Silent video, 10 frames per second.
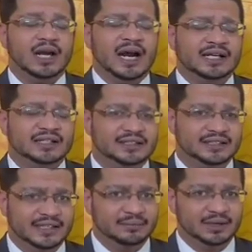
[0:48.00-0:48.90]
at the
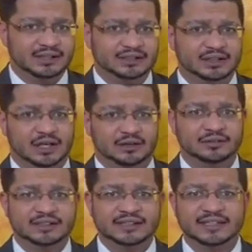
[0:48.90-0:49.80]
chambers of
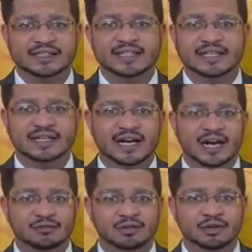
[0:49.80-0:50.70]
senior
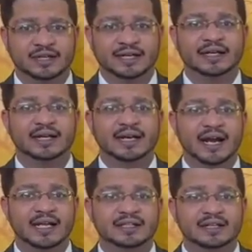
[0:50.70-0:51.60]
advocate
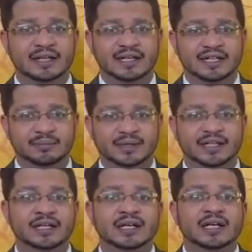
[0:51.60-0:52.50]

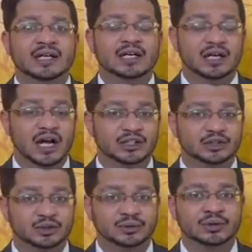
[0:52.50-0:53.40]
NDB
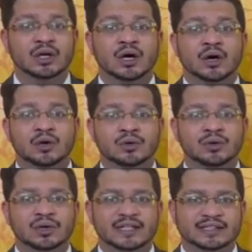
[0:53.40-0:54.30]
Raju
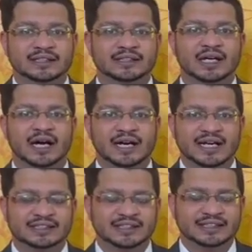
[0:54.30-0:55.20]
who is a
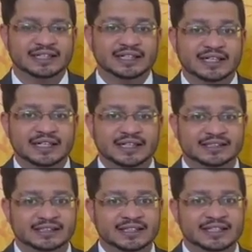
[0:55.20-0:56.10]
designated
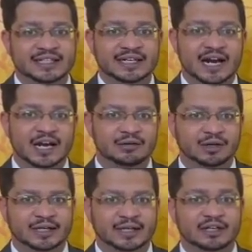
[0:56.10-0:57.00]
senior
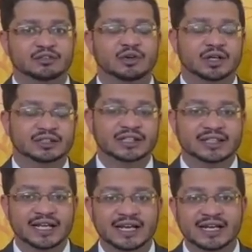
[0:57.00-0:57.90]
advocate for the
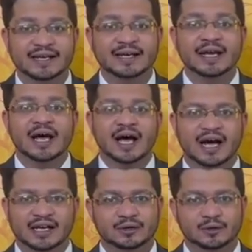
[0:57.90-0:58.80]
Delhi
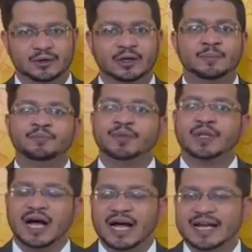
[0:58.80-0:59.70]
High Court.
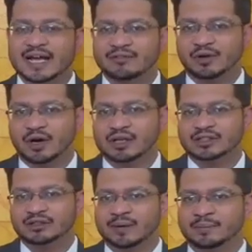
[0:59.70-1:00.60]
I have
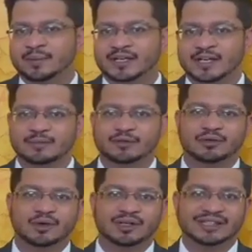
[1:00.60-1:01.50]
also appeared
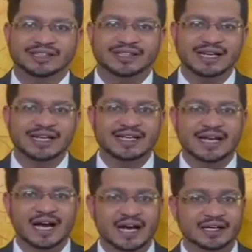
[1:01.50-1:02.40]
before the Delhi
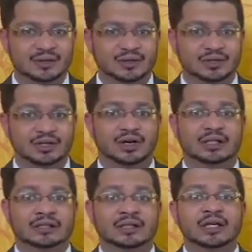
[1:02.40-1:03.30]
High Court on